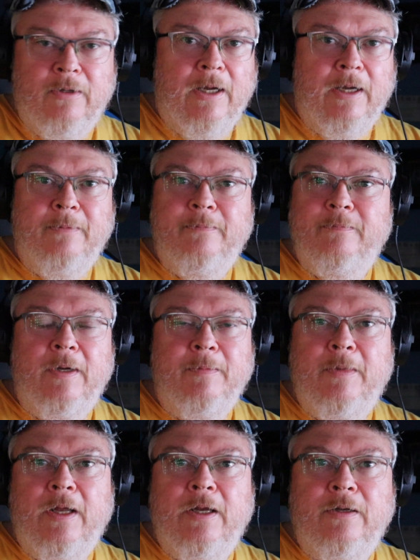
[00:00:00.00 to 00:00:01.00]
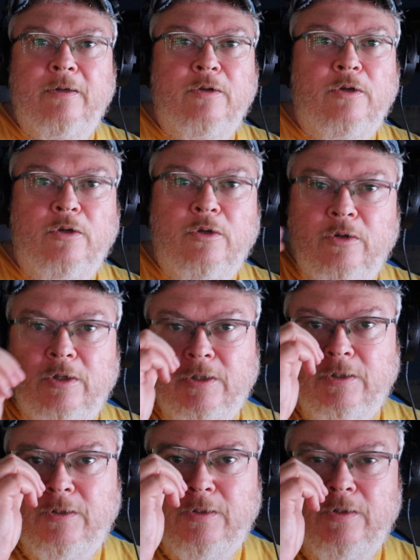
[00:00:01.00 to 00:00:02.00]
I'm kind of
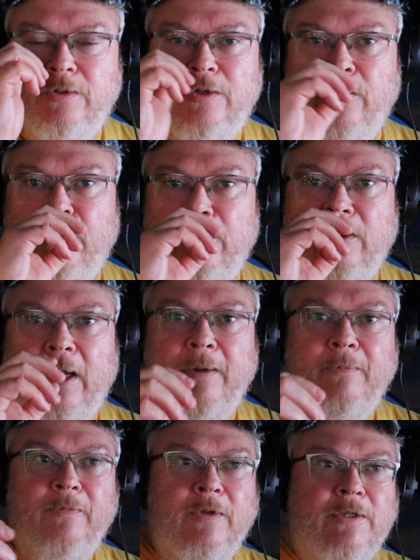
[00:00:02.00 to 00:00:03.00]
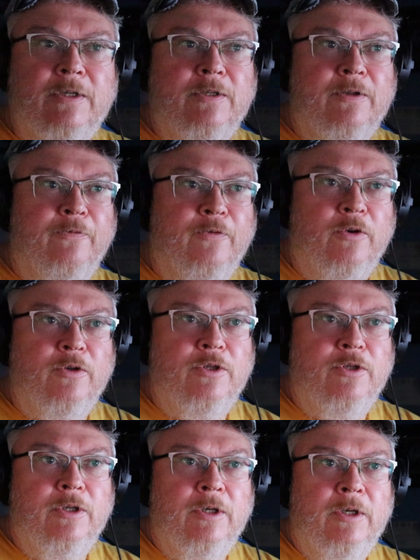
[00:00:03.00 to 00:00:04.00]
clueless. So this is the
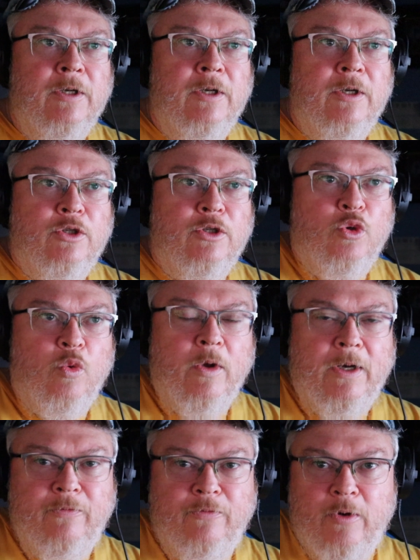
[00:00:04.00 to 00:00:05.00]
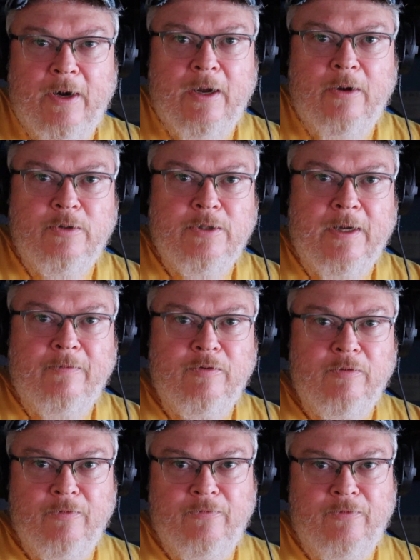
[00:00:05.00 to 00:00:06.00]
first 24 hours after
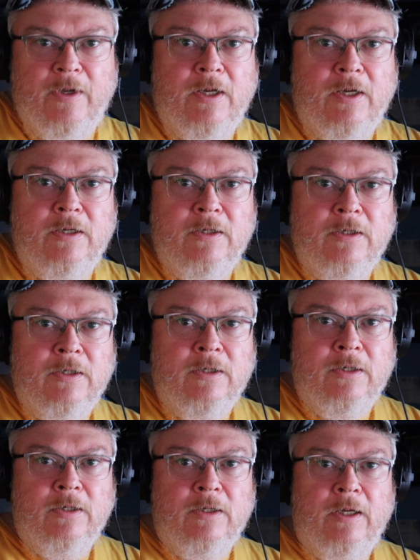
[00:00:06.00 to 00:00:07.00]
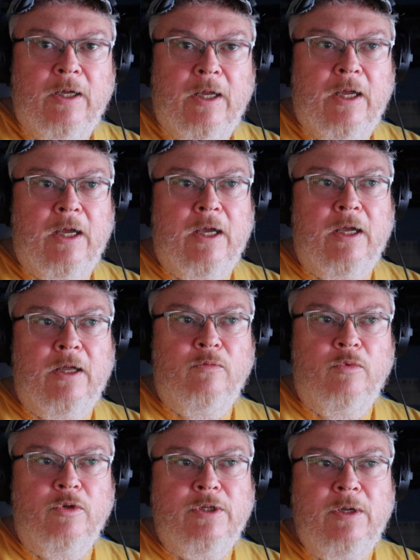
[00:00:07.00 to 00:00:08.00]
the feed, and
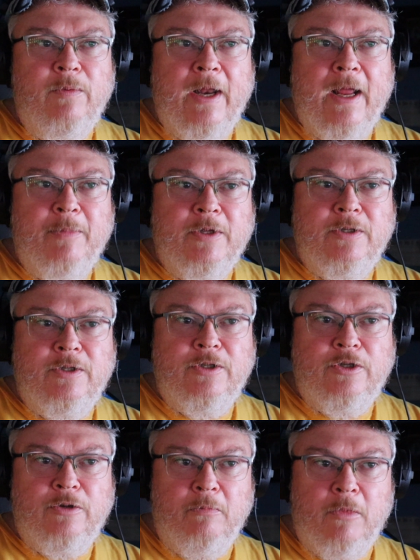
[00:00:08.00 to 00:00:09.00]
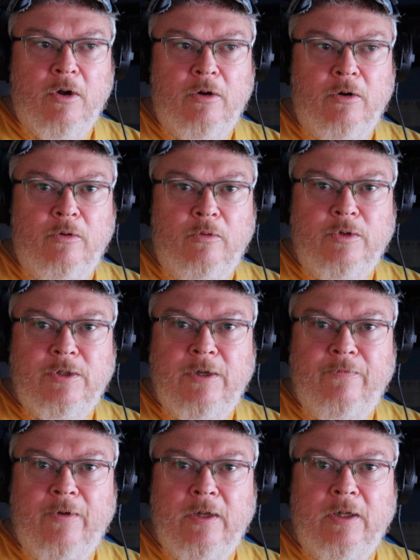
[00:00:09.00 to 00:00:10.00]
we'll see what happens tomorrow. We'll see if
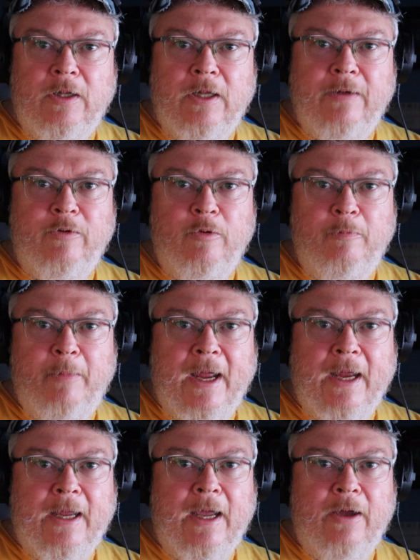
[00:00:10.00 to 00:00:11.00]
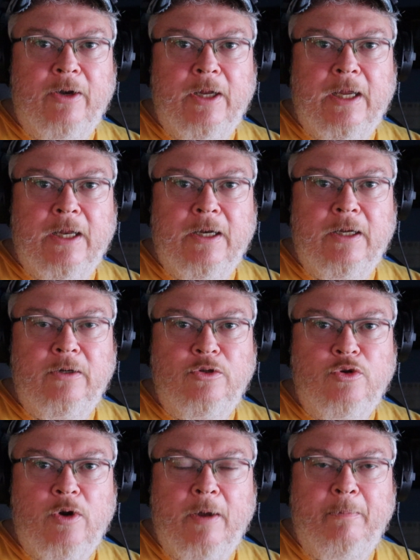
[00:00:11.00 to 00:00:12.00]
I level back out again and
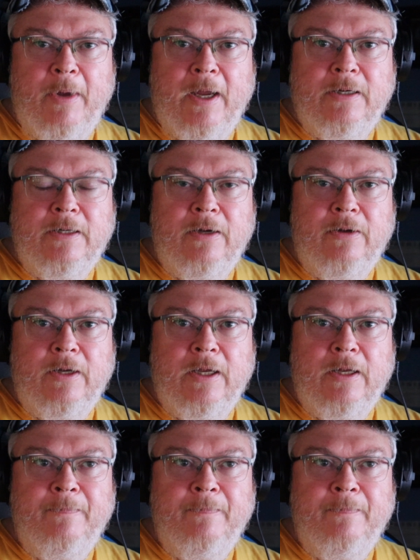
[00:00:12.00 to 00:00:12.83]
drop back down again.